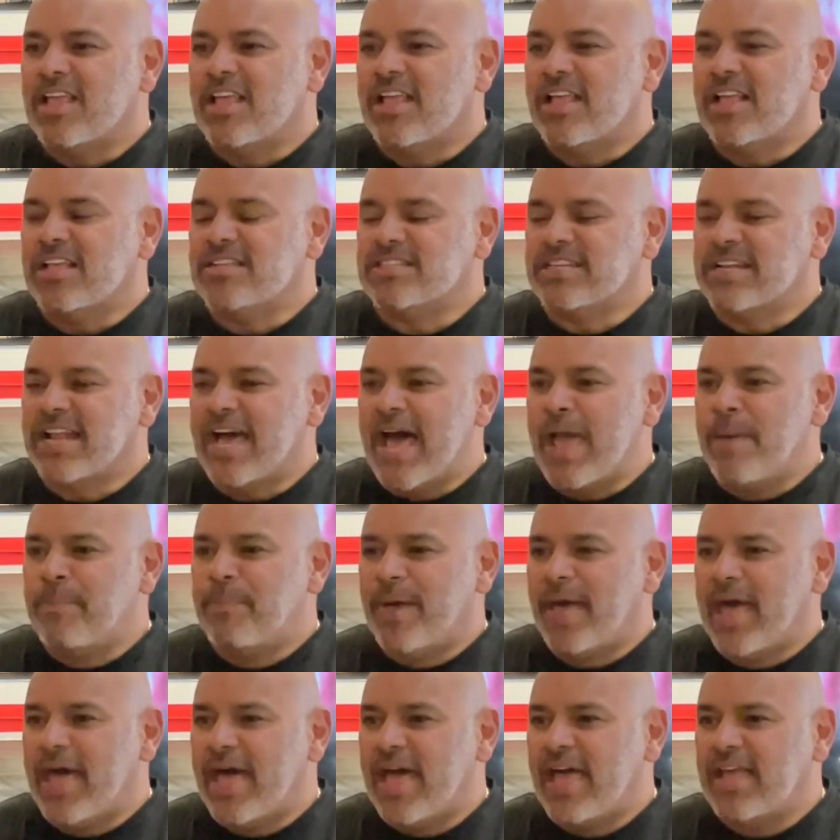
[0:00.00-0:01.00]
is an
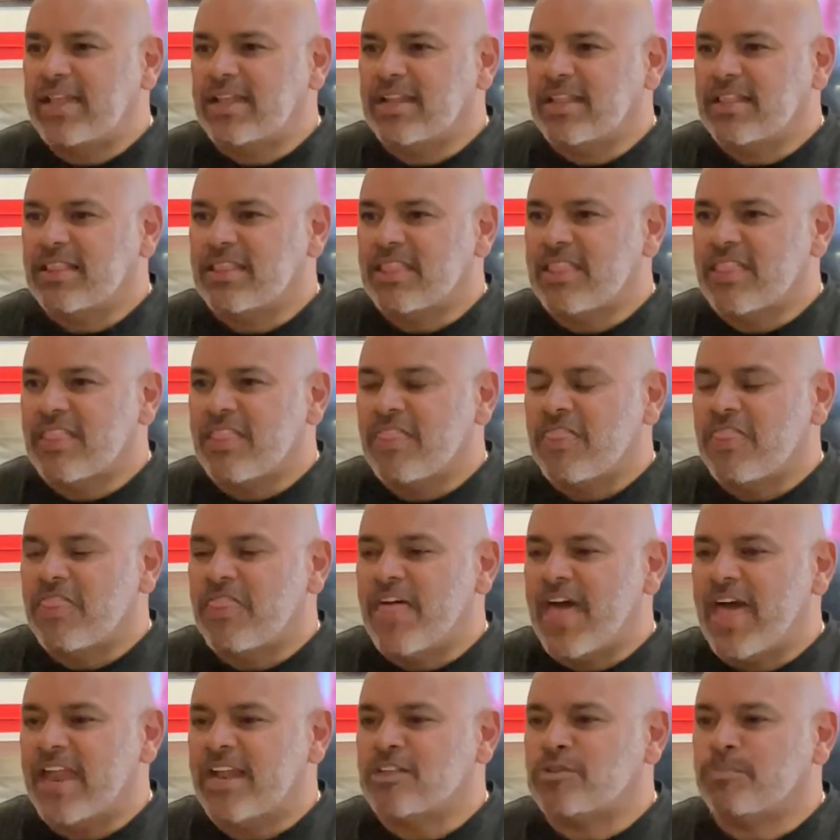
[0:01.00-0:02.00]
iPad
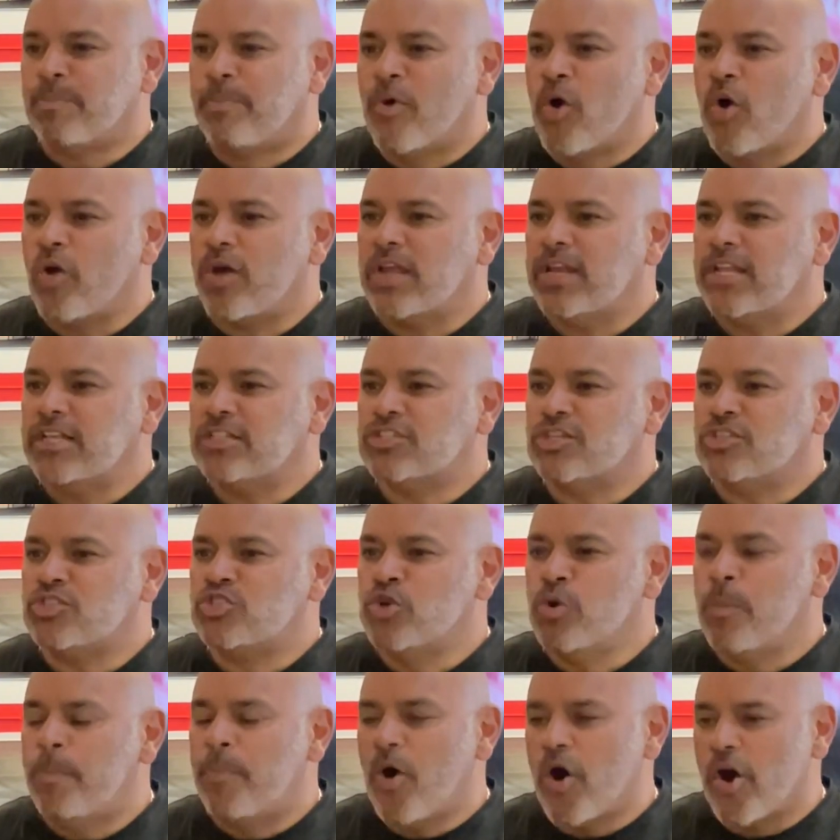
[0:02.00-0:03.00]
that is broken into
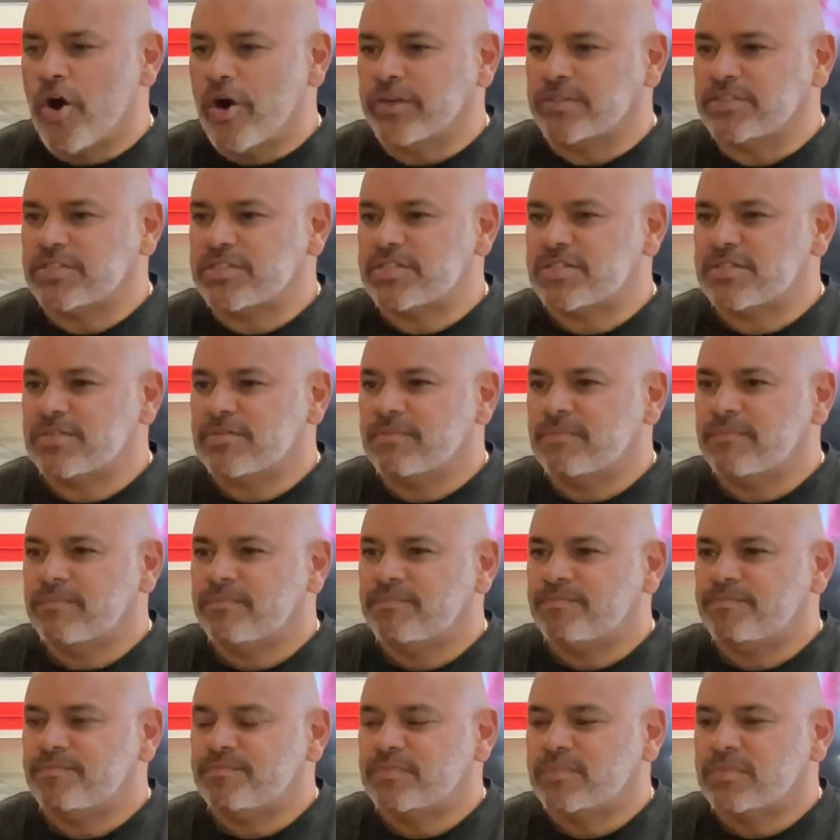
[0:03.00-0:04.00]
two parts.
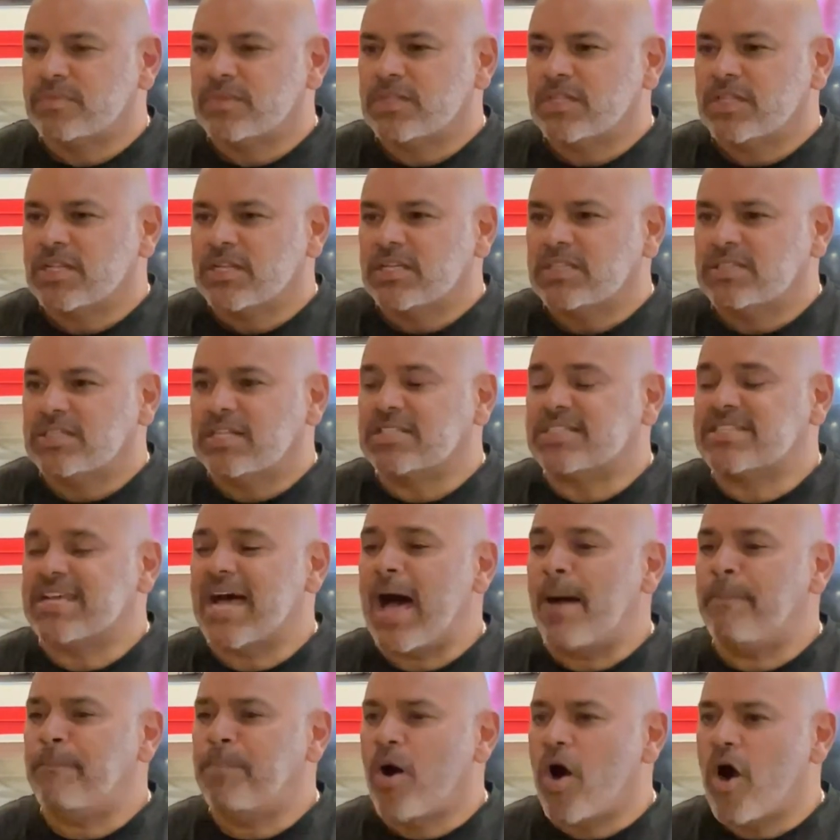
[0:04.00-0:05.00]
The
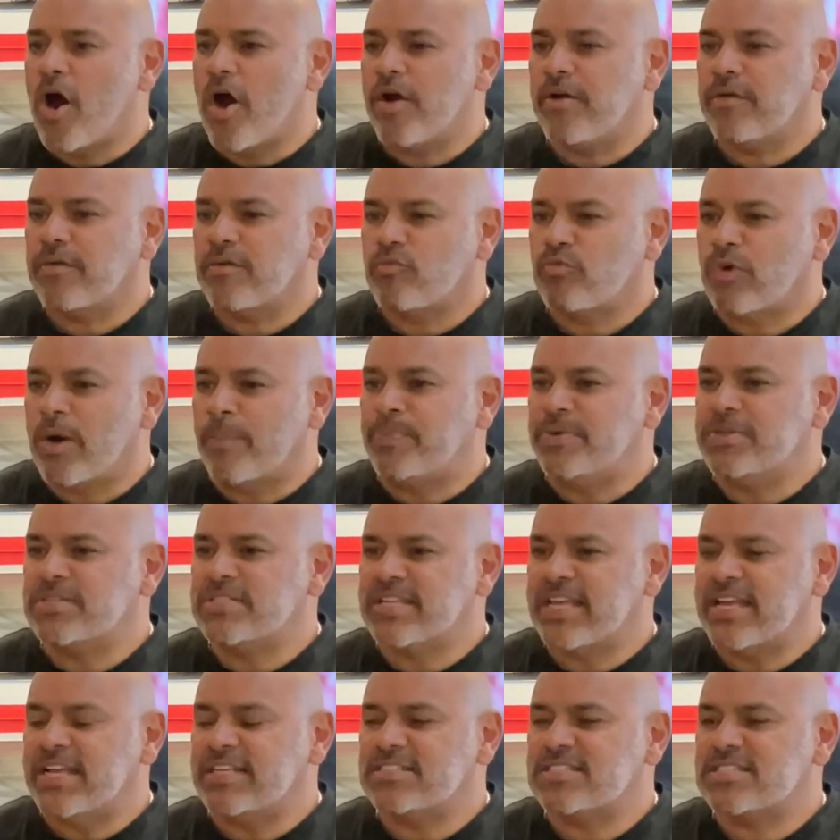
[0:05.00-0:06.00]
top part
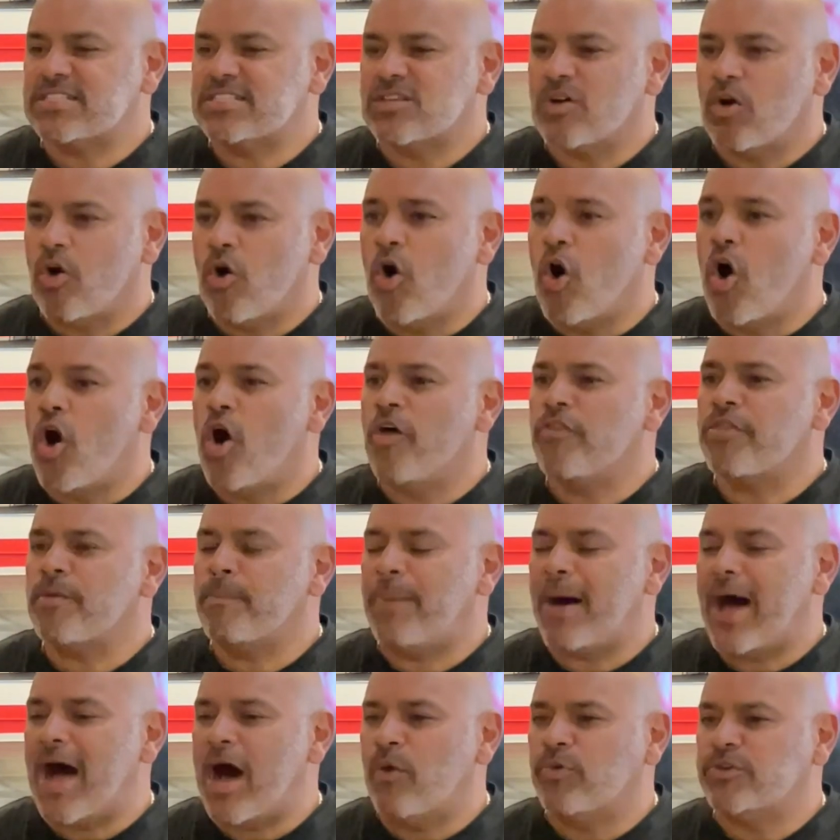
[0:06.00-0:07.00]
represents all the
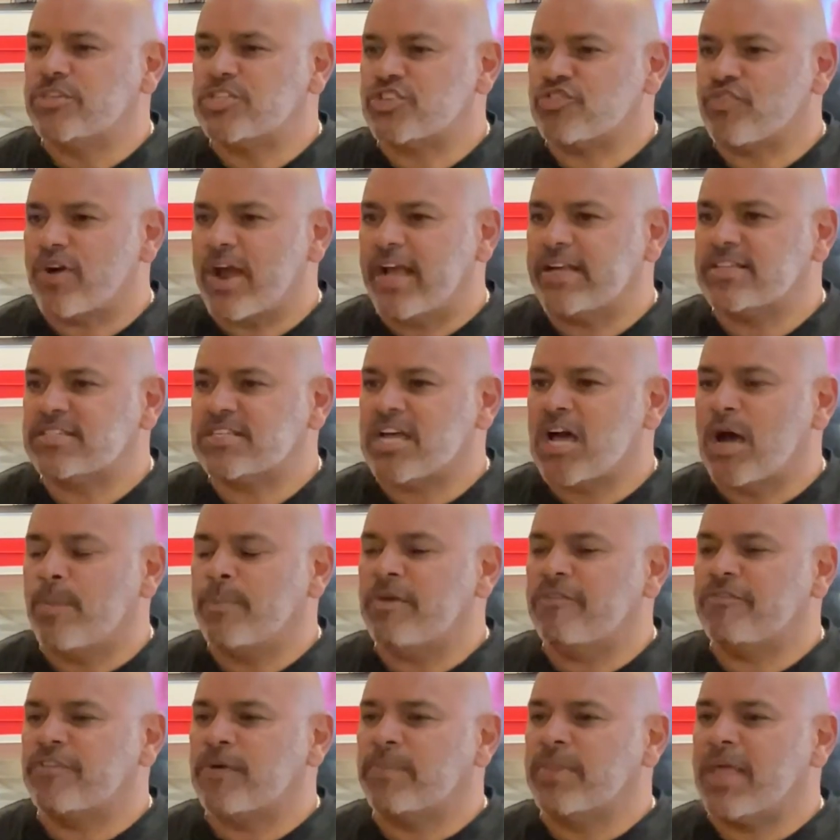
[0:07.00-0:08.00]
power strikes coming
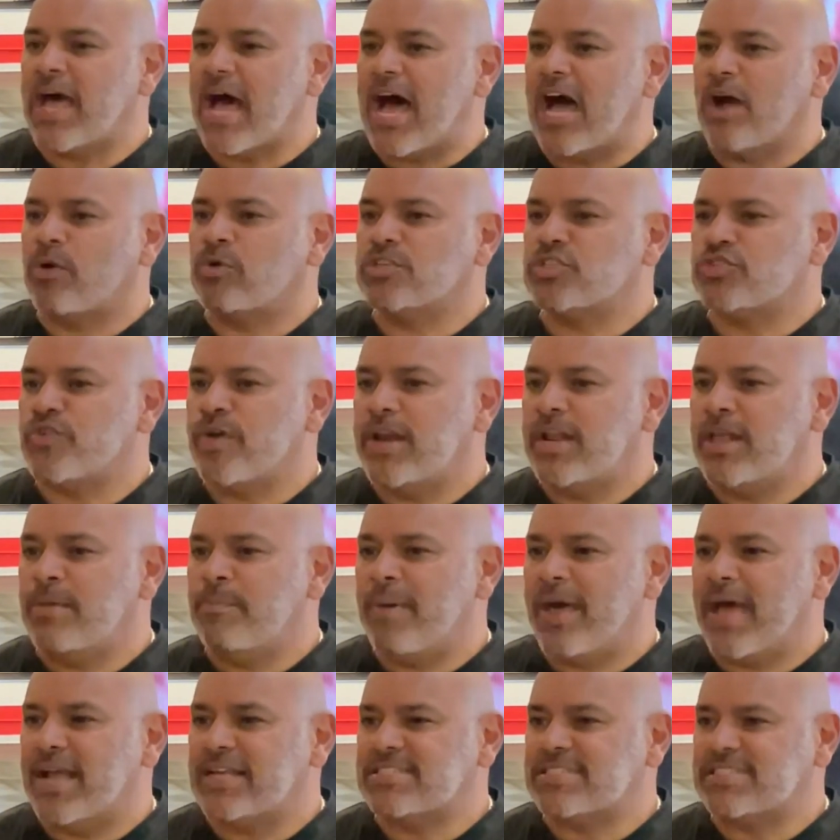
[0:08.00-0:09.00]
from the Aqua Training
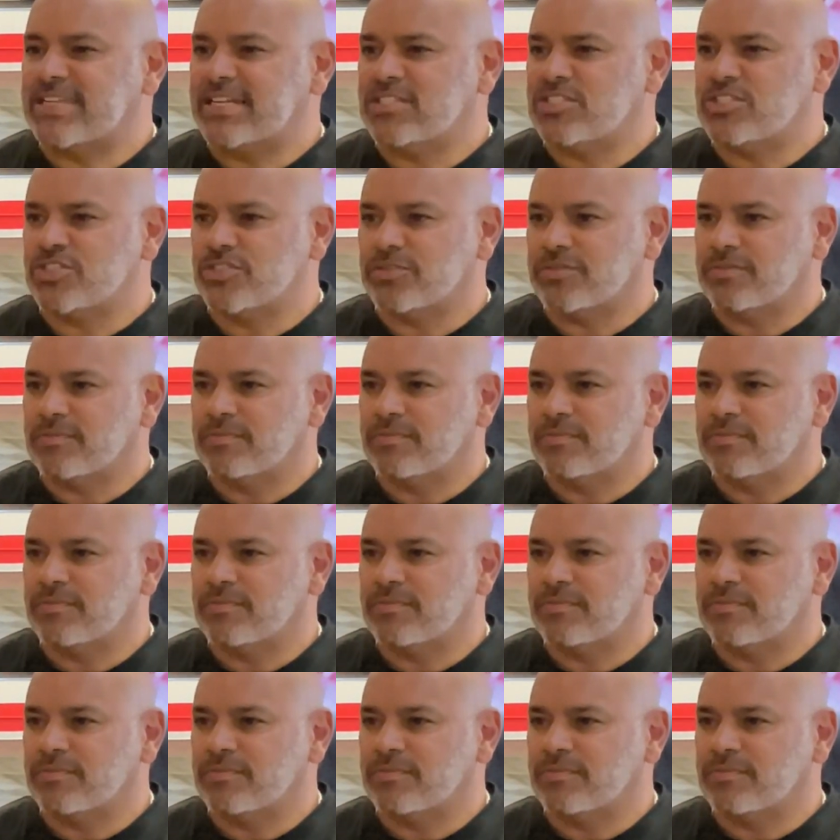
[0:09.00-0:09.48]
Bag sensor.